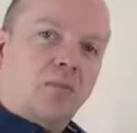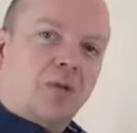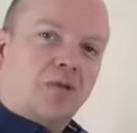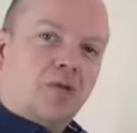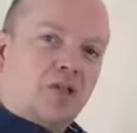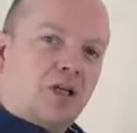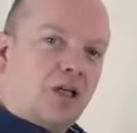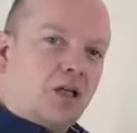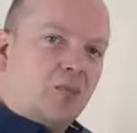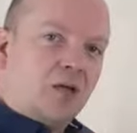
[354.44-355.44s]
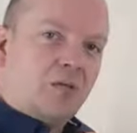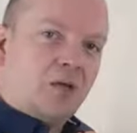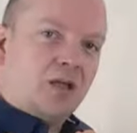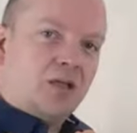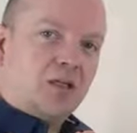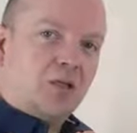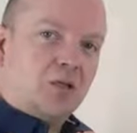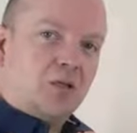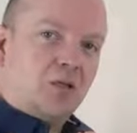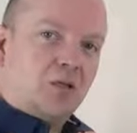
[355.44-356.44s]
If you've seen any of my paintings, you'll
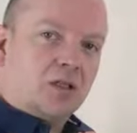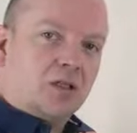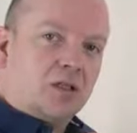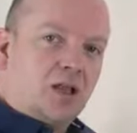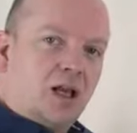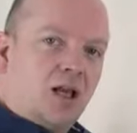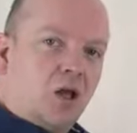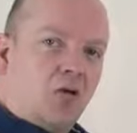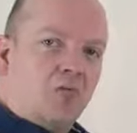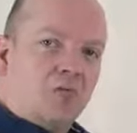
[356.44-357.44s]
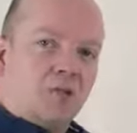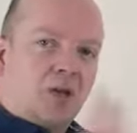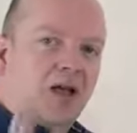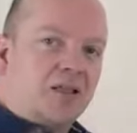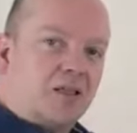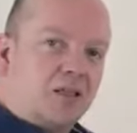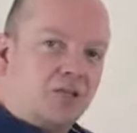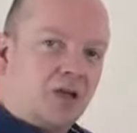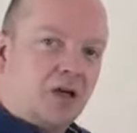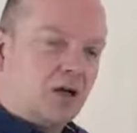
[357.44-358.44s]
know that I love splashes of
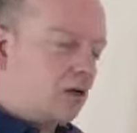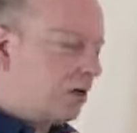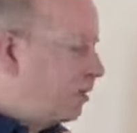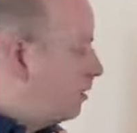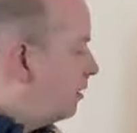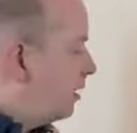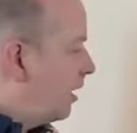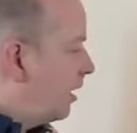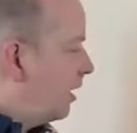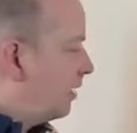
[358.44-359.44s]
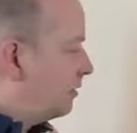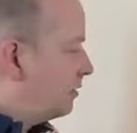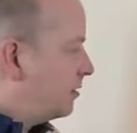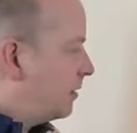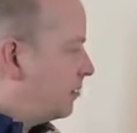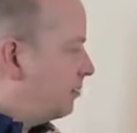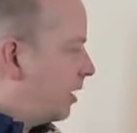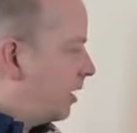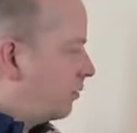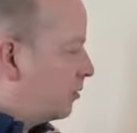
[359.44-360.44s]
colour, and
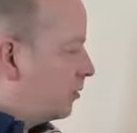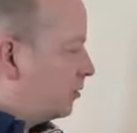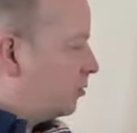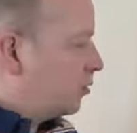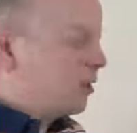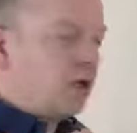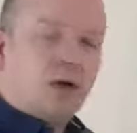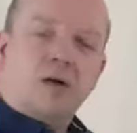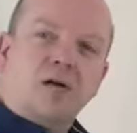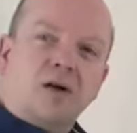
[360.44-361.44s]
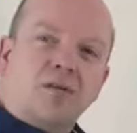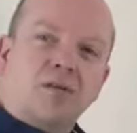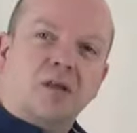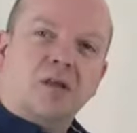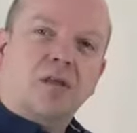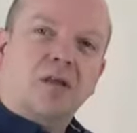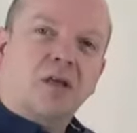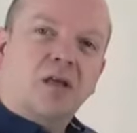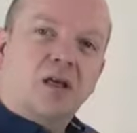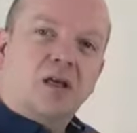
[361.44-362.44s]
I'm going to put more colour, I think,
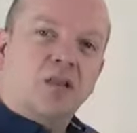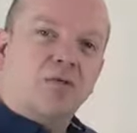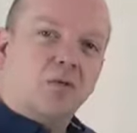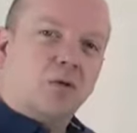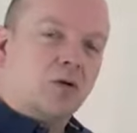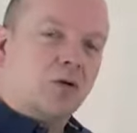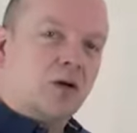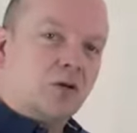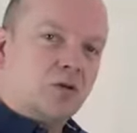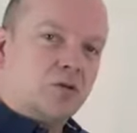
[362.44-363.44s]
in the foreground as